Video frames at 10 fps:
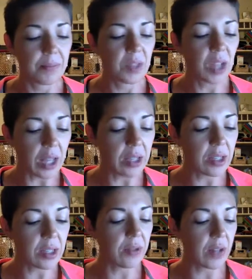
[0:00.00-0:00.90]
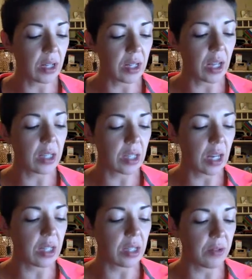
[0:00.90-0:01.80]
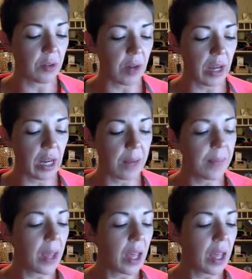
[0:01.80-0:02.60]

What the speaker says: Tons of variety.